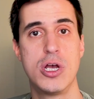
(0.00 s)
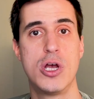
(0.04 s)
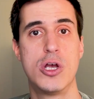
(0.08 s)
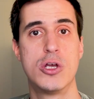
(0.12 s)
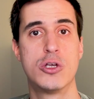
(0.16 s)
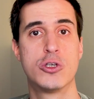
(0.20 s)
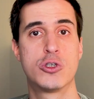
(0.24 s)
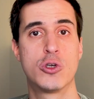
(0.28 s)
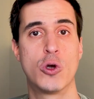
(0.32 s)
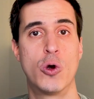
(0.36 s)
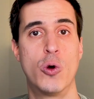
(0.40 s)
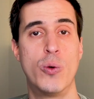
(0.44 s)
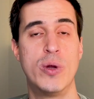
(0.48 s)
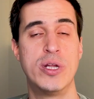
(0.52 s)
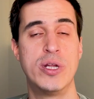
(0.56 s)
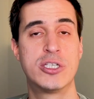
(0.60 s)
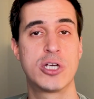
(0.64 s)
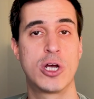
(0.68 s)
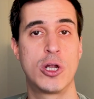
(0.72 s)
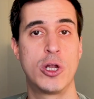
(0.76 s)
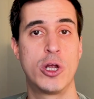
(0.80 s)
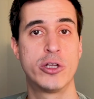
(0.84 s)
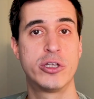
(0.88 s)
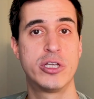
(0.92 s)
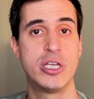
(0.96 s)
So it's a
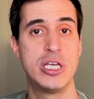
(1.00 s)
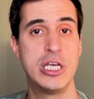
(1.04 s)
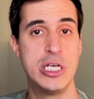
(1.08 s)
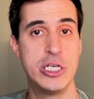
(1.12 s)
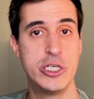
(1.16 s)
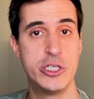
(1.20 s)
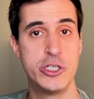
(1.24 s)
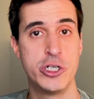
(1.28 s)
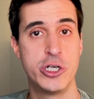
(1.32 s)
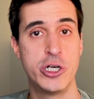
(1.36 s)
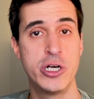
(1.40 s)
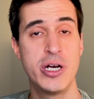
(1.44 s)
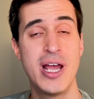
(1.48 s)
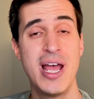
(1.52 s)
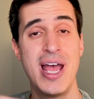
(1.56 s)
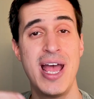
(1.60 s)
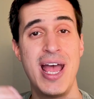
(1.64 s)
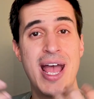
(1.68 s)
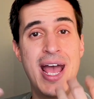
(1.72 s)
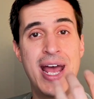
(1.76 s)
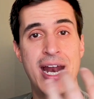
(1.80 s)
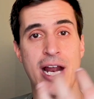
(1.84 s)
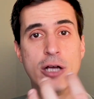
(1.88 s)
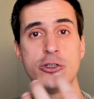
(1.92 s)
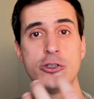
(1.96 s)
lot easier.
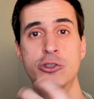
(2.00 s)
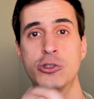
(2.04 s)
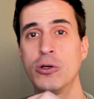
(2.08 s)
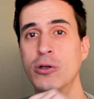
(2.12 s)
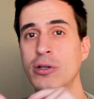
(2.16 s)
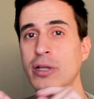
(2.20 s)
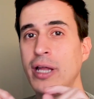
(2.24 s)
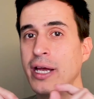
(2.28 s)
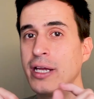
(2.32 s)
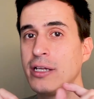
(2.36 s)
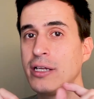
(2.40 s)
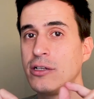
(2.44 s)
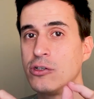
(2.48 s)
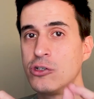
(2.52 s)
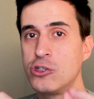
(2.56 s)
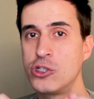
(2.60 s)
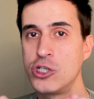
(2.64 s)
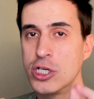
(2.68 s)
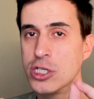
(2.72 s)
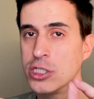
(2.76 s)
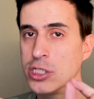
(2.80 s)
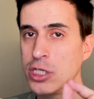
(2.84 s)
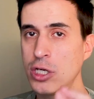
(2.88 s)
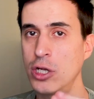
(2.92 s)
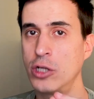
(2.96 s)
And also, like,
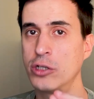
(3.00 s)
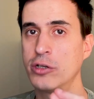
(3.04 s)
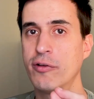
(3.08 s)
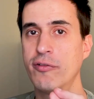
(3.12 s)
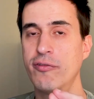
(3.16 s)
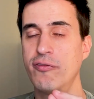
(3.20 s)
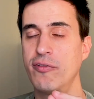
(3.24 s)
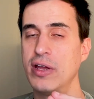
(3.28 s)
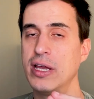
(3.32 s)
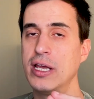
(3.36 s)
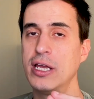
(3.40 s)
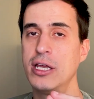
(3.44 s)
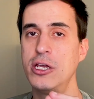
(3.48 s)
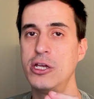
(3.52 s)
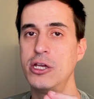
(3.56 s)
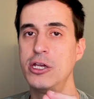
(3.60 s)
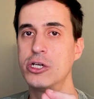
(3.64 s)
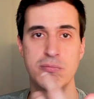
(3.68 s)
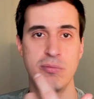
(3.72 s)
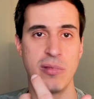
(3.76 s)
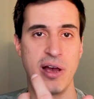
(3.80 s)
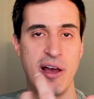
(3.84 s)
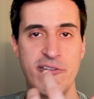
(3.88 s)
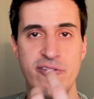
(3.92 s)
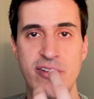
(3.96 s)
just another thing
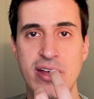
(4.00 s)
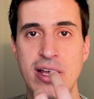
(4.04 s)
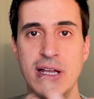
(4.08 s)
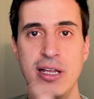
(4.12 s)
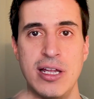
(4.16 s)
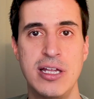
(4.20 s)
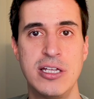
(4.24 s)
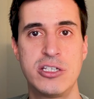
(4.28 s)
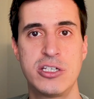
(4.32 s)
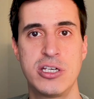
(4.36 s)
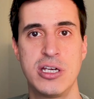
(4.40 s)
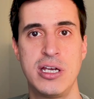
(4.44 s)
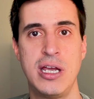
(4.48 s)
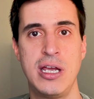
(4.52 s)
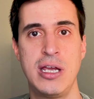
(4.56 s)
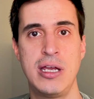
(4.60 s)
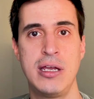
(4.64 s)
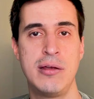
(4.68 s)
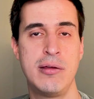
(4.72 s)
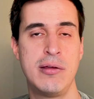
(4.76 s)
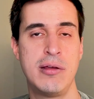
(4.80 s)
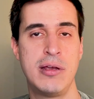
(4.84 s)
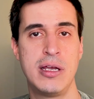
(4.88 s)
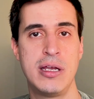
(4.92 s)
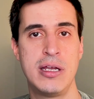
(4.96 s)
here, I think it's
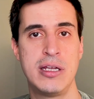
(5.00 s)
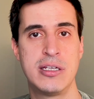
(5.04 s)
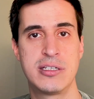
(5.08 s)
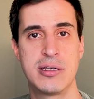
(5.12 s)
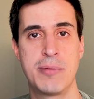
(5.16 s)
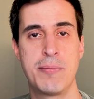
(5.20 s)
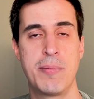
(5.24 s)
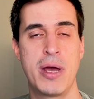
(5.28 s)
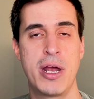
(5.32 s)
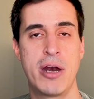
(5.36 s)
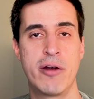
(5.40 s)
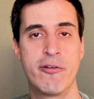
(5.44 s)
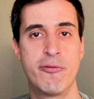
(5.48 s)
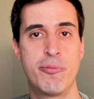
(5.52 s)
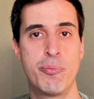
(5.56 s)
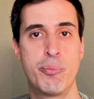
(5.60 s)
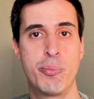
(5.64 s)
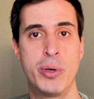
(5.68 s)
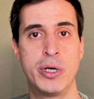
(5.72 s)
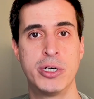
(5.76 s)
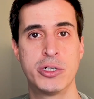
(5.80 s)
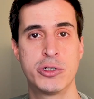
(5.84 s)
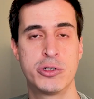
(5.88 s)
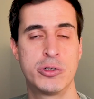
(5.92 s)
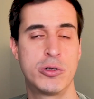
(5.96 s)
a it's a matter of
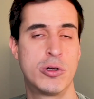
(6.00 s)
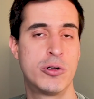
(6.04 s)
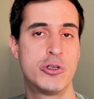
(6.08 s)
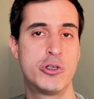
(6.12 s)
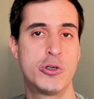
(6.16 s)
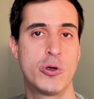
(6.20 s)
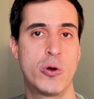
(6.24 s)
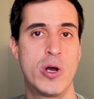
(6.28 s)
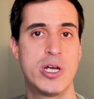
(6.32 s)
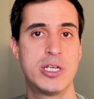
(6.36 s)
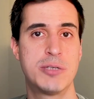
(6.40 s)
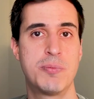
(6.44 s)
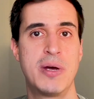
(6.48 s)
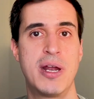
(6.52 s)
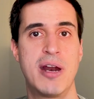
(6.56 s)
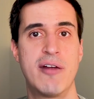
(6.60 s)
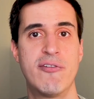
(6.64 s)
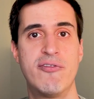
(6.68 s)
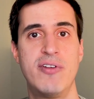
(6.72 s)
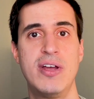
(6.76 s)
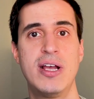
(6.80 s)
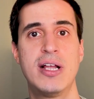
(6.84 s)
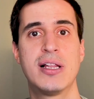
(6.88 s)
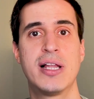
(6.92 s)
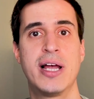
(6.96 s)
personal choice, but I
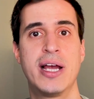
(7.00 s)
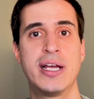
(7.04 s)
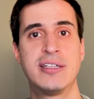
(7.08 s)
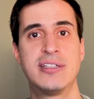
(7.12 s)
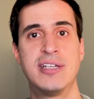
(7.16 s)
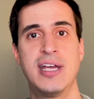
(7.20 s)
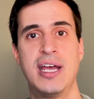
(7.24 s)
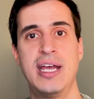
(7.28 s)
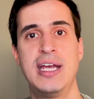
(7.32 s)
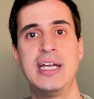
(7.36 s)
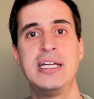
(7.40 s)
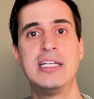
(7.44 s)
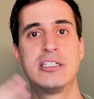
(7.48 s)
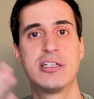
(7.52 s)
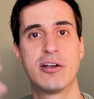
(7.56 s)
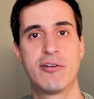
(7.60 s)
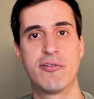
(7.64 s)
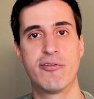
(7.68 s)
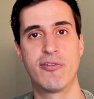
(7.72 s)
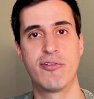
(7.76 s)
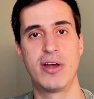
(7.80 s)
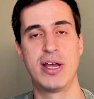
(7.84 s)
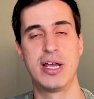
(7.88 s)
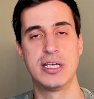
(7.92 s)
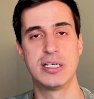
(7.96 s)
think like the
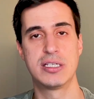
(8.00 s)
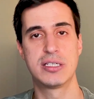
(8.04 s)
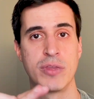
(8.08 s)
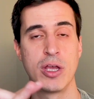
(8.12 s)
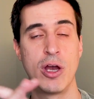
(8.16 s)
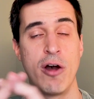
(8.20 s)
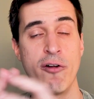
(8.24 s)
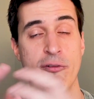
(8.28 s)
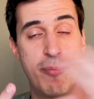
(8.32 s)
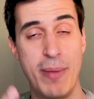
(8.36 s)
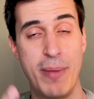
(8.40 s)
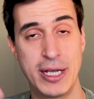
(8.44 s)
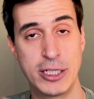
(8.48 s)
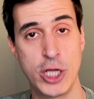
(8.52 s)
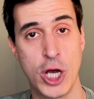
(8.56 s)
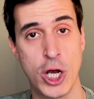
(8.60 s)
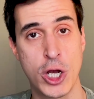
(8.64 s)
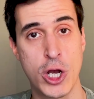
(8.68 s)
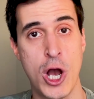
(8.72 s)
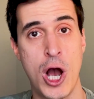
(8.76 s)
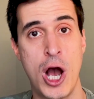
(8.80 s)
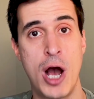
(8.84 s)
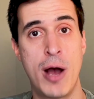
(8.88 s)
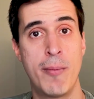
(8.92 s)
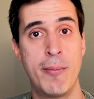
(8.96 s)
interface of make dot
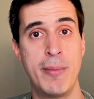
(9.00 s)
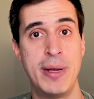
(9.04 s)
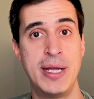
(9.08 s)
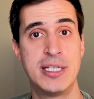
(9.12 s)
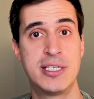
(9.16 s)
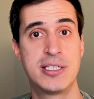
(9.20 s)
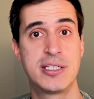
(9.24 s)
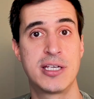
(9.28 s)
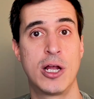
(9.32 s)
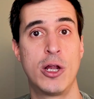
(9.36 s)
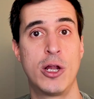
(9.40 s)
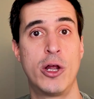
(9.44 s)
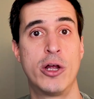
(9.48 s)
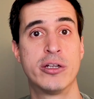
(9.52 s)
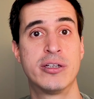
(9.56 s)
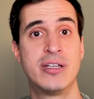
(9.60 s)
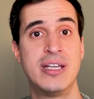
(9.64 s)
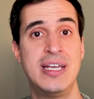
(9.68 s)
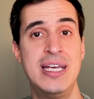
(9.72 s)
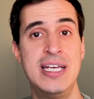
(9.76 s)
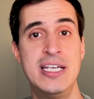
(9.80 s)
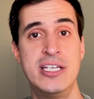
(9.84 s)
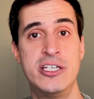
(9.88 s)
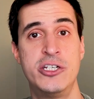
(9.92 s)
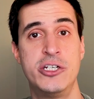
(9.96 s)
com, it's a lot
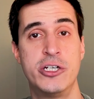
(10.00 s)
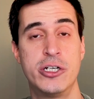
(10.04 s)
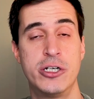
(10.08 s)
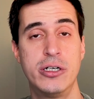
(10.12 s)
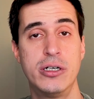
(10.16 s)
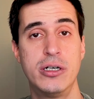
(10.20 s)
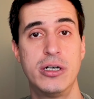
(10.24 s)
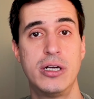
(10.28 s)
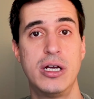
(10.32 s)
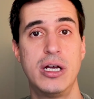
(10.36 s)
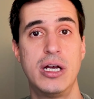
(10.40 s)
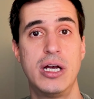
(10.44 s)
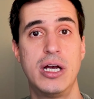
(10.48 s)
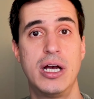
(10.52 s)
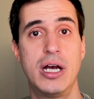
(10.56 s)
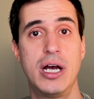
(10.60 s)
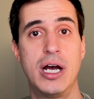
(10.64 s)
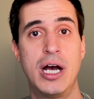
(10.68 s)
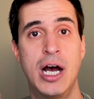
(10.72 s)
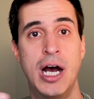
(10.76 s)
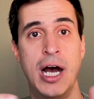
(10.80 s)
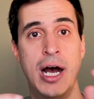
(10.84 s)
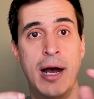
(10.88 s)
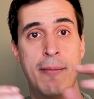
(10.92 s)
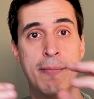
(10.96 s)
easier
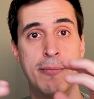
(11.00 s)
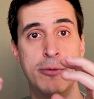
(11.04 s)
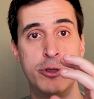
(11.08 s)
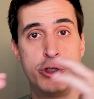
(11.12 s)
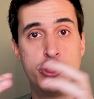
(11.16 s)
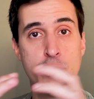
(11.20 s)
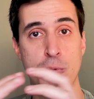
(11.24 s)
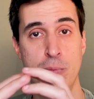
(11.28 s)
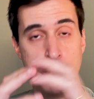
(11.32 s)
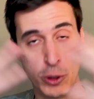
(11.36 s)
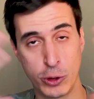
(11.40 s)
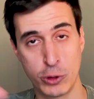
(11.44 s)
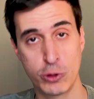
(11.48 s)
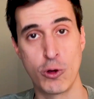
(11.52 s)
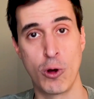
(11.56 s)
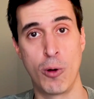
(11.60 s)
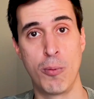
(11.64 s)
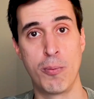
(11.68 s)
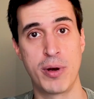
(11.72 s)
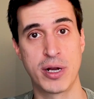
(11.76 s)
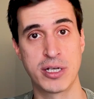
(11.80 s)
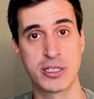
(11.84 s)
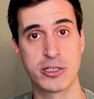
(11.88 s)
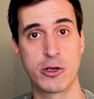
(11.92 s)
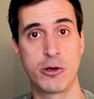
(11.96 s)
um, to build
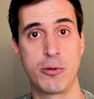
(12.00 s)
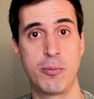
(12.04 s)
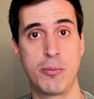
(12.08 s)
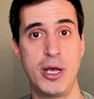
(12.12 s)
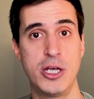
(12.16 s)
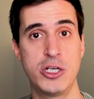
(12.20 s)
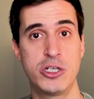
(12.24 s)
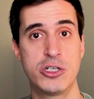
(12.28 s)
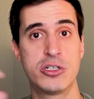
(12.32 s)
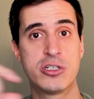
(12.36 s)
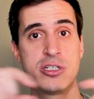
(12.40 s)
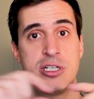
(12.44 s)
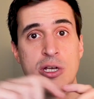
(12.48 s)
complex automations.